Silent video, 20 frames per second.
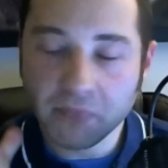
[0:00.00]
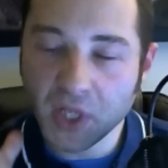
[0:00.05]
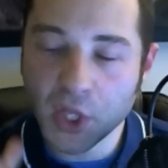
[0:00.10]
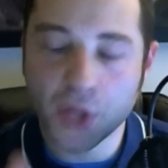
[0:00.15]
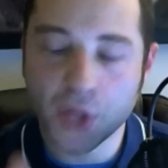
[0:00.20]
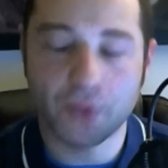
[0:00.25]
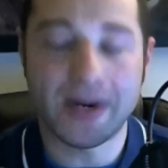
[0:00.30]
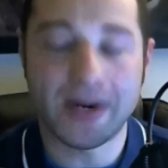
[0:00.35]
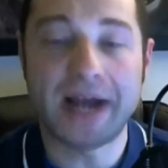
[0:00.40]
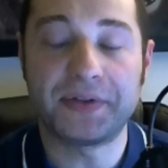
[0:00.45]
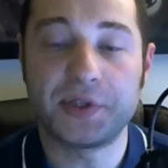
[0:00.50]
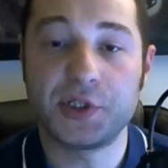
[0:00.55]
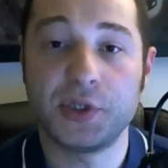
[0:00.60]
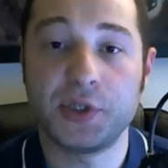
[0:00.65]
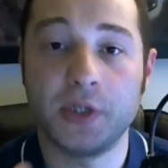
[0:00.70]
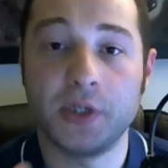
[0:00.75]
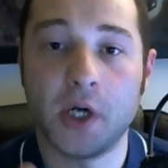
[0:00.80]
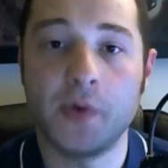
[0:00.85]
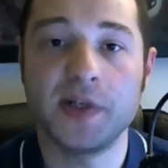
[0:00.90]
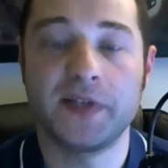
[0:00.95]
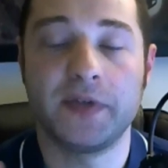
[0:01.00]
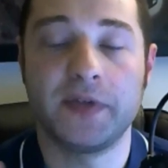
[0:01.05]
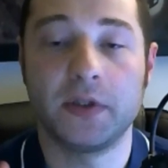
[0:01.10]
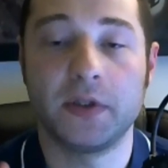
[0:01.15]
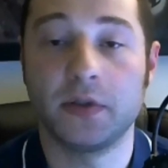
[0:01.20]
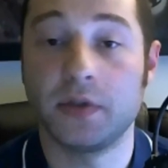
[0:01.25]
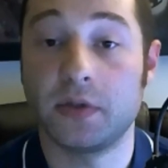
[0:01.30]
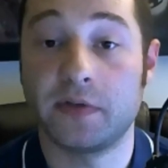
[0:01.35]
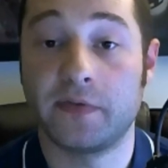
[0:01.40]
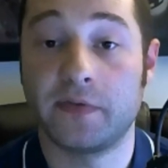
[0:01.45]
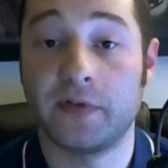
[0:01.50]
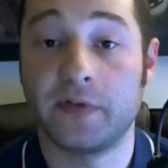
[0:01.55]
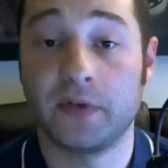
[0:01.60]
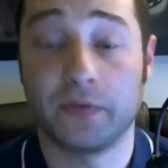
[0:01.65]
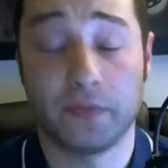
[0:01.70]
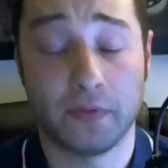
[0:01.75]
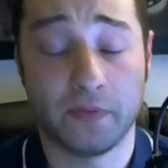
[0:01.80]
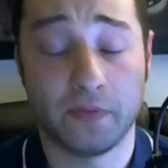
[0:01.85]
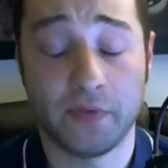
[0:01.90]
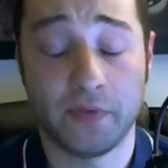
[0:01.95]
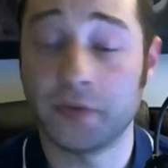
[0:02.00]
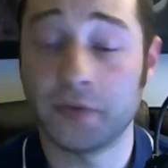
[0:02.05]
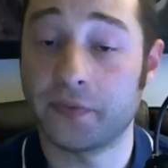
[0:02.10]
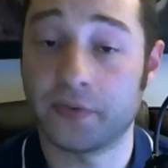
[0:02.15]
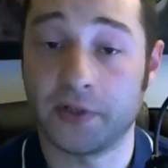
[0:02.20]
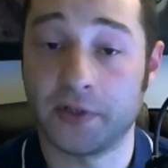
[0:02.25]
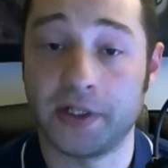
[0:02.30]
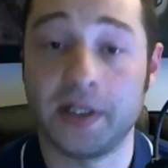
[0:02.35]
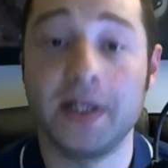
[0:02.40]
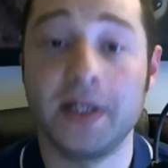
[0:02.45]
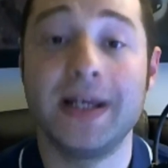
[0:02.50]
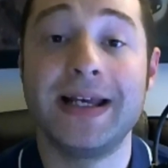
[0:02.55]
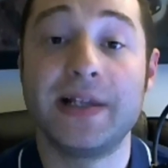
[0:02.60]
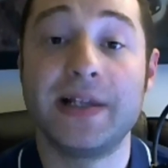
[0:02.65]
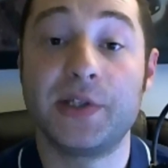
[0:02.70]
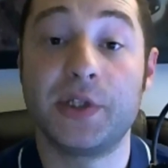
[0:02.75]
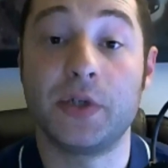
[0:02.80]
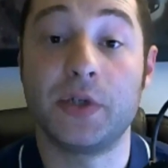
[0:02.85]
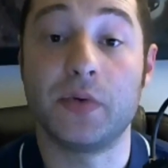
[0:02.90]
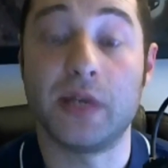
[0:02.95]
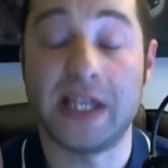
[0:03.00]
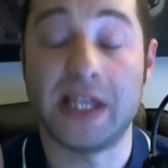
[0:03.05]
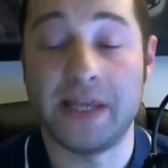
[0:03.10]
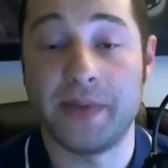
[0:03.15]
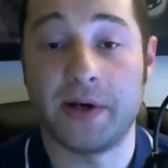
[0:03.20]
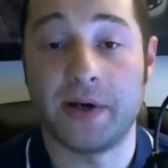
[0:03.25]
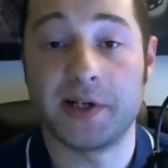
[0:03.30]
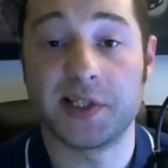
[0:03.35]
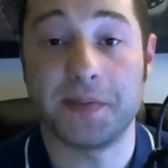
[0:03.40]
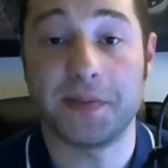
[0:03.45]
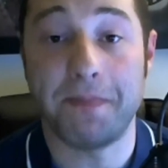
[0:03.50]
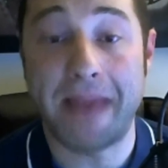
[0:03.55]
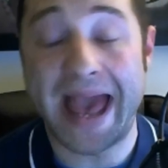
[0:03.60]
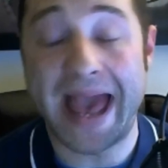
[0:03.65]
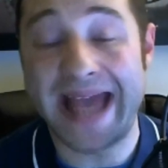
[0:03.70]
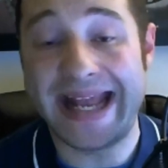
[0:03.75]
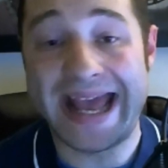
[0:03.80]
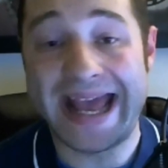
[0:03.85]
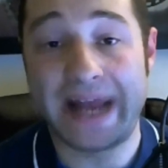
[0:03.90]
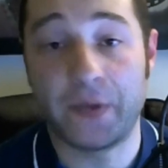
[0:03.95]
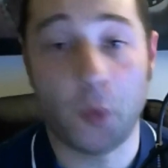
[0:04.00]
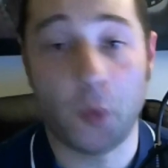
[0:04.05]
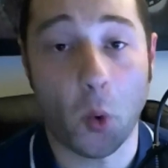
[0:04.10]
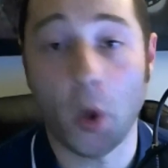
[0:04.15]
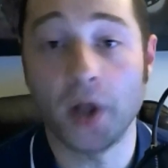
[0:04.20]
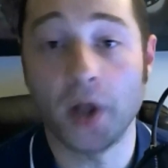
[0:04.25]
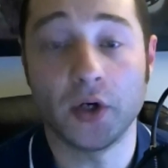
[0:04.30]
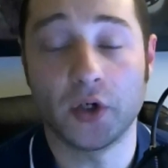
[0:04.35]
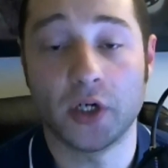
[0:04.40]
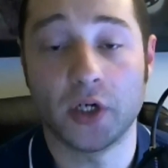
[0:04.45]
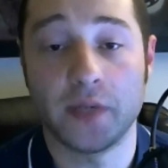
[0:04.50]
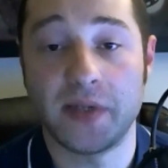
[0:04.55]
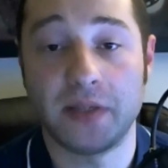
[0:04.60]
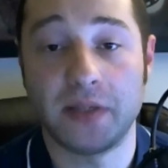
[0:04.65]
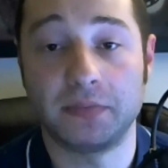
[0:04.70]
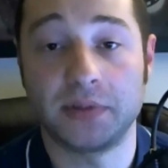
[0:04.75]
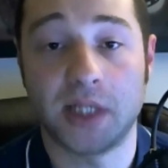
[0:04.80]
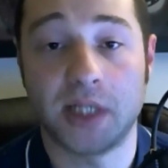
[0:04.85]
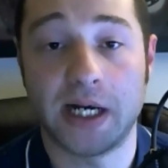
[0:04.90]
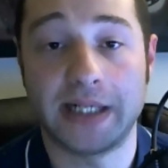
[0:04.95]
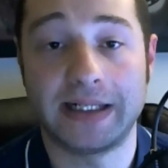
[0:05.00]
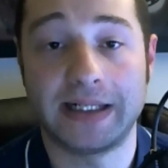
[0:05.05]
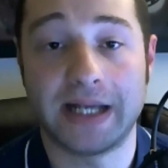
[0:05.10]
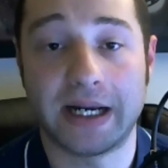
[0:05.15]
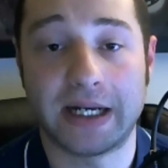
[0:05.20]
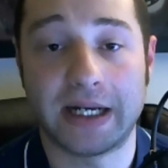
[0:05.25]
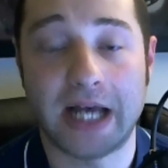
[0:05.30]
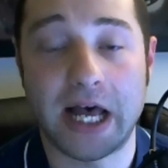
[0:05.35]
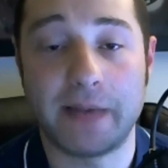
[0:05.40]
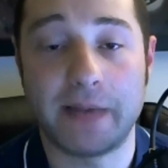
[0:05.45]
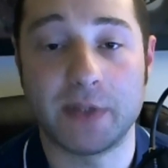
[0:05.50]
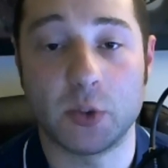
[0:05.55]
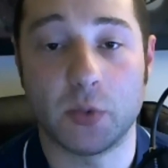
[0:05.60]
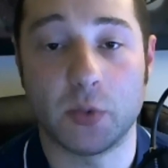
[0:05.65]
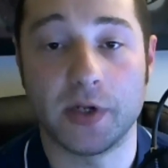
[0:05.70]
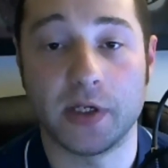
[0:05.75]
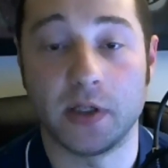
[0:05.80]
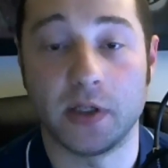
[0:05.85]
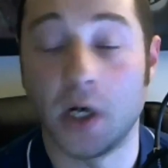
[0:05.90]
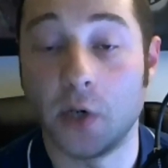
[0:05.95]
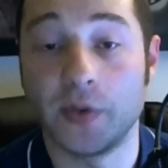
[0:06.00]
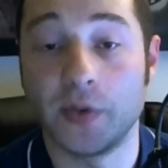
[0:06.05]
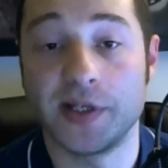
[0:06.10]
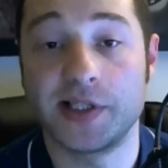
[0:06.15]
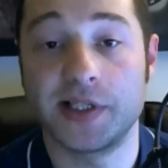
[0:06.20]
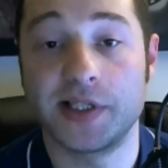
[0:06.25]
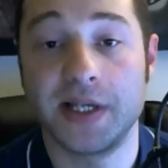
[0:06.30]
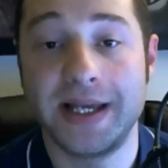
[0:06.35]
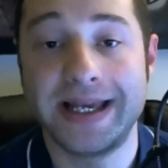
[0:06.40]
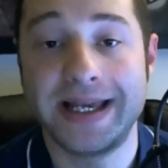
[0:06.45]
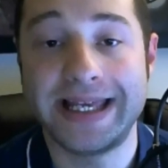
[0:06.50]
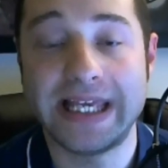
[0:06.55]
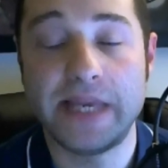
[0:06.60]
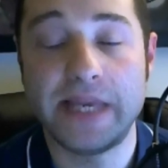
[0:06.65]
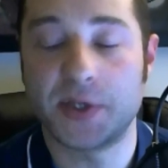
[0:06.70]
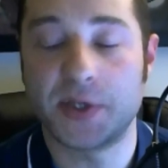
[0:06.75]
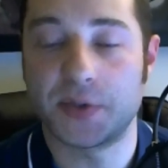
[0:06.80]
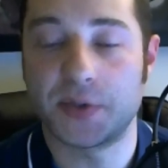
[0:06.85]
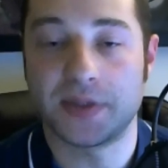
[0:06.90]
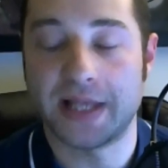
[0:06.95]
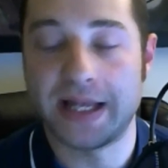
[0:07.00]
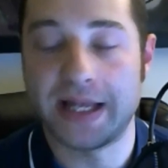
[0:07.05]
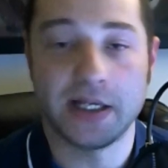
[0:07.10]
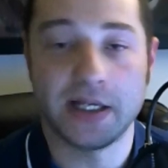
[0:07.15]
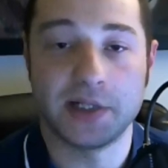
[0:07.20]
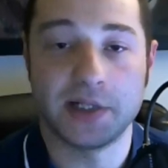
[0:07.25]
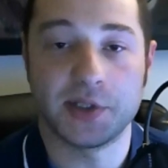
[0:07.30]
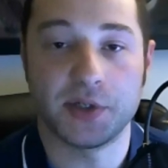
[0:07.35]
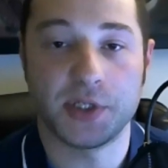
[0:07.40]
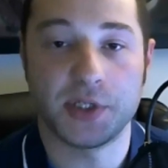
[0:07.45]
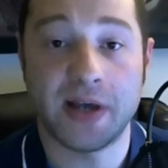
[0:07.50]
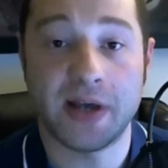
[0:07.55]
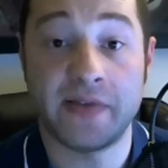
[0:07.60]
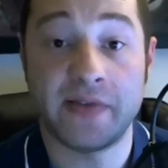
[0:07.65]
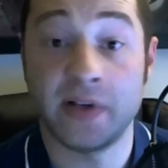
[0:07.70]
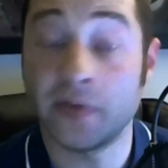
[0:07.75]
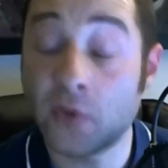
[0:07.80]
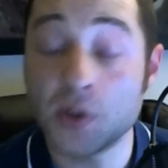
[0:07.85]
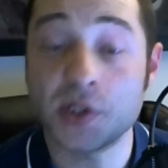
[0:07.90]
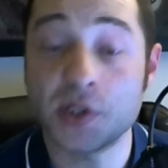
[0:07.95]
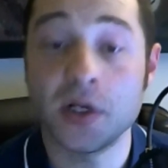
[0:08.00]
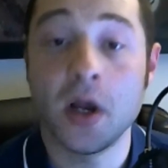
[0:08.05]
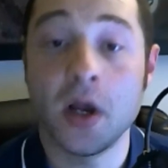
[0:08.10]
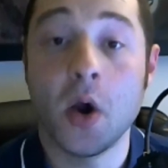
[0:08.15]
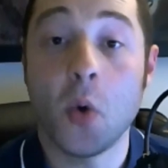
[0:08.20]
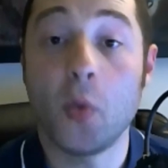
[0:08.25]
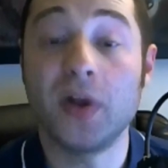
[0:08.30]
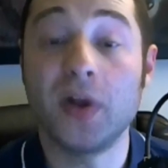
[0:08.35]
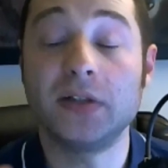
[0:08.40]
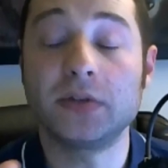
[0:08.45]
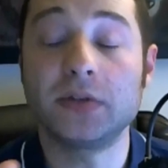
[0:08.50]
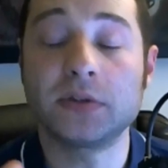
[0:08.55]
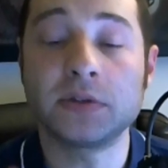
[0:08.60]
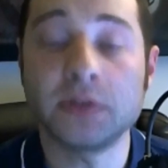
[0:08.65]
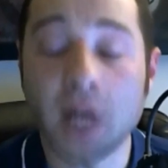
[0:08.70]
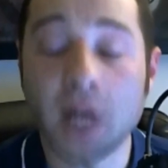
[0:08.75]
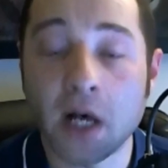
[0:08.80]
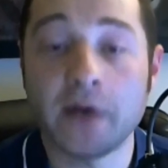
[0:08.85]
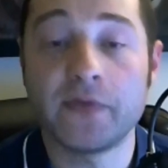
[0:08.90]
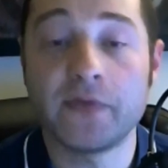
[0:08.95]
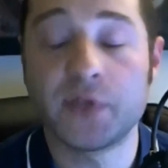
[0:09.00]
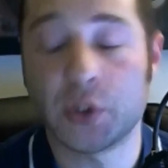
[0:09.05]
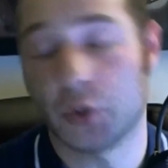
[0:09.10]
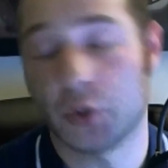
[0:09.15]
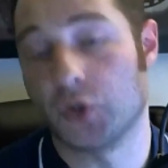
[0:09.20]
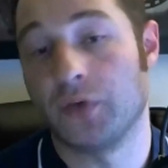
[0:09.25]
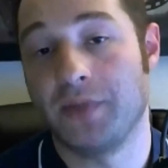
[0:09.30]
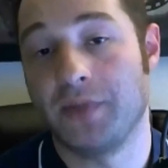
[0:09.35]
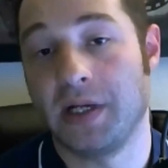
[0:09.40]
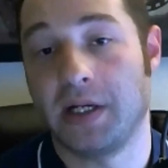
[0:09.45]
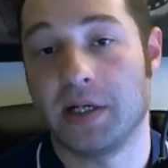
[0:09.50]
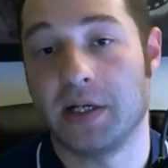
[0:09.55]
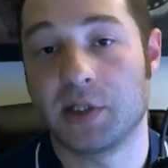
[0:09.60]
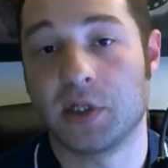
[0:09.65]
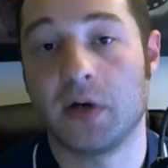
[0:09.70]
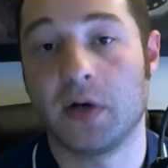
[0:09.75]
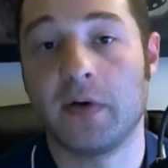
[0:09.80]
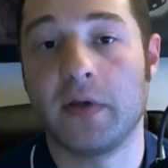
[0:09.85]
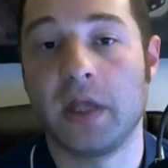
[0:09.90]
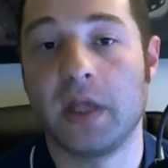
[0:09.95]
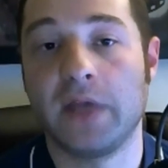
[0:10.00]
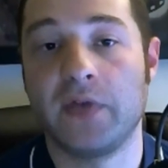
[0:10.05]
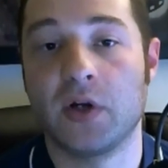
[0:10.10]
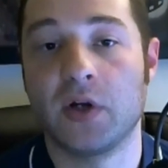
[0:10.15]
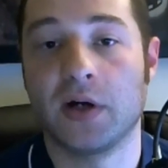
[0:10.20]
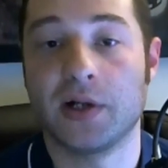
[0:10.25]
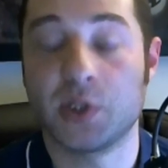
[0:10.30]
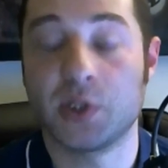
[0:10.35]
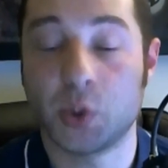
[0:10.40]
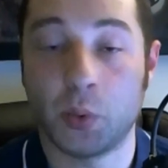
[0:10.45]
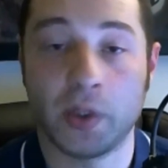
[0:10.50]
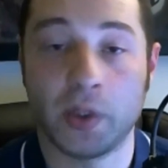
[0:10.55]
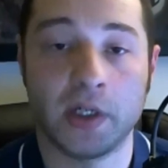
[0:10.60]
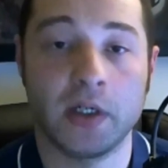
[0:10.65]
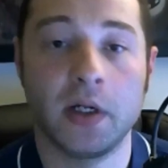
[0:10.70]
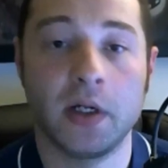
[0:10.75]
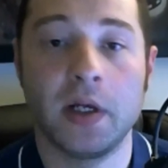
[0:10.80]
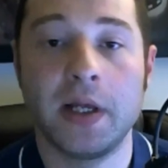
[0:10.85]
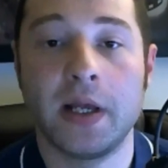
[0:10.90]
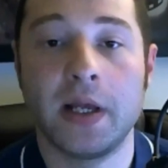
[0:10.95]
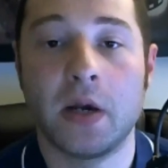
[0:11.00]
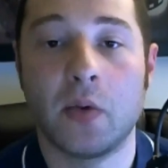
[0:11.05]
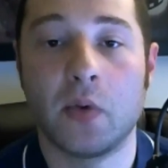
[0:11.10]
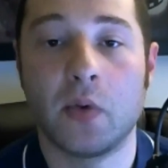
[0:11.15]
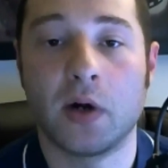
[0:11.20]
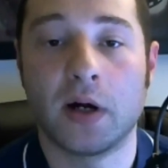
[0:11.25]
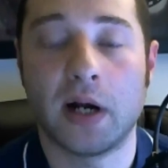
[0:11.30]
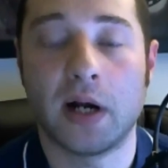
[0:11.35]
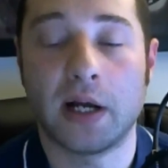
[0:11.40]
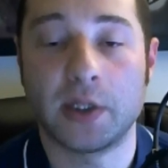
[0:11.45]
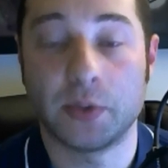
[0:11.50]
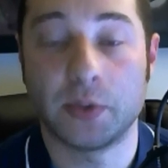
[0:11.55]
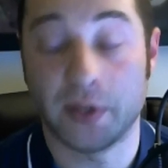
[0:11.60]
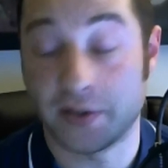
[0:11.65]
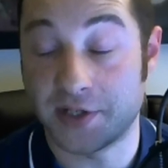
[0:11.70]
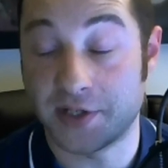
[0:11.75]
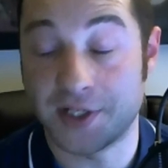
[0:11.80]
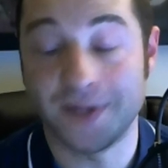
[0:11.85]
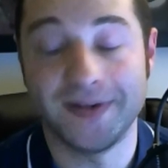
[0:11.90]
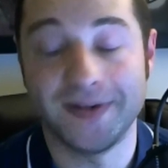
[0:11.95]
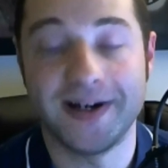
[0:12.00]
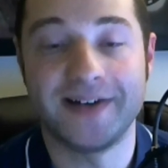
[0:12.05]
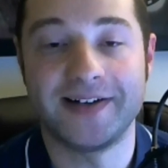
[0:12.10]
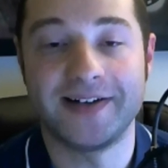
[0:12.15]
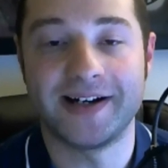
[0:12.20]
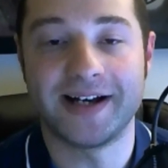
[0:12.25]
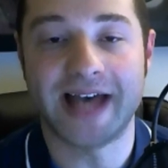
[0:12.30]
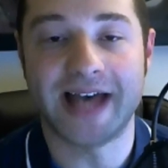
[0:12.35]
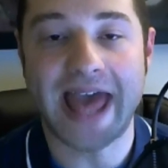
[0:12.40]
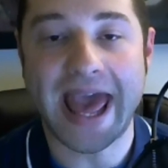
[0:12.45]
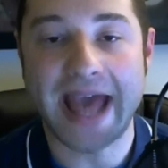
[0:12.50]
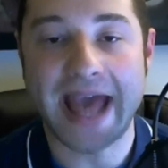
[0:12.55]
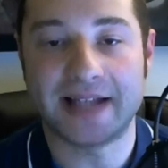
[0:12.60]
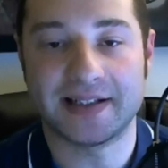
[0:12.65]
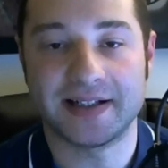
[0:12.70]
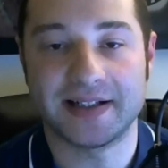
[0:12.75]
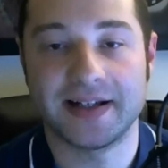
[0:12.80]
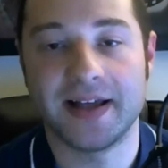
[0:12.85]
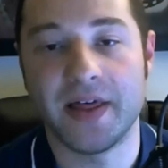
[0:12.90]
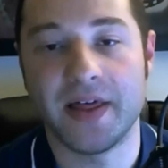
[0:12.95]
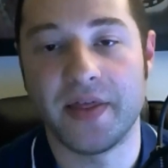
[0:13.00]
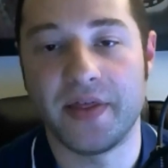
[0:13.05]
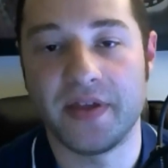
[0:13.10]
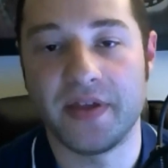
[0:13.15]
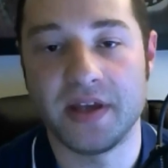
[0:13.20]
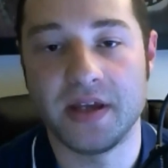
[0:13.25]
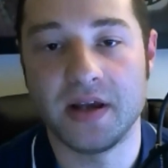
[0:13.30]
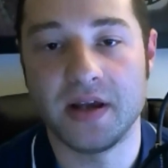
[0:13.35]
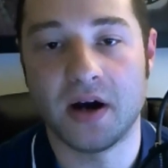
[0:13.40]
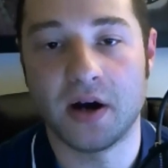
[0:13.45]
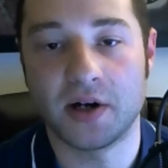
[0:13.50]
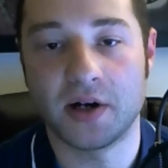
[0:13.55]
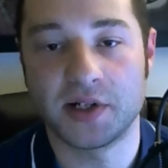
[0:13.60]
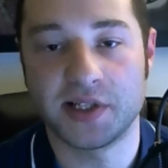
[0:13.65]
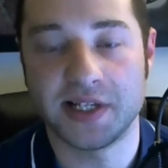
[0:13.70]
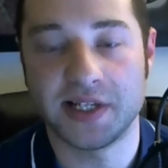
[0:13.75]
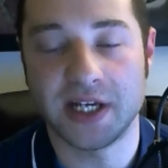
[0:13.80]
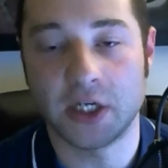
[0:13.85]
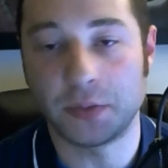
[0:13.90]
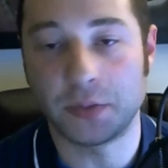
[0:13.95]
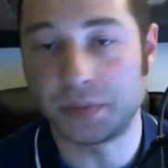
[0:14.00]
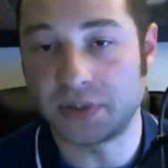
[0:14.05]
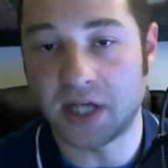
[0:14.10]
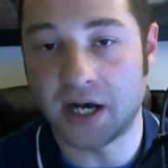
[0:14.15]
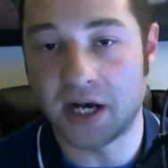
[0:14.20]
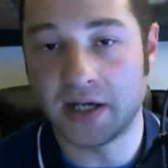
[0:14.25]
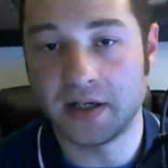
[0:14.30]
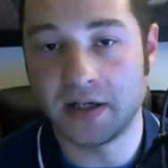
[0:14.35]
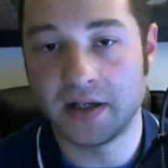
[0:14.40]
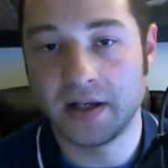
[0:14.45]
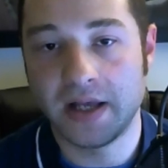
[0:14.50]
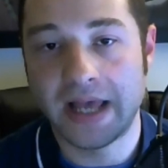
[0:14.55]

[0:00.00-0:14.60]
Throughout this, you can always feel free to email us. Matt@royalcaribbeanblog.com is where you can always email us with any concerns you have. And, of course, we love social media. So if you're on Twitter, we're on Twitter as well, at the RCL blog.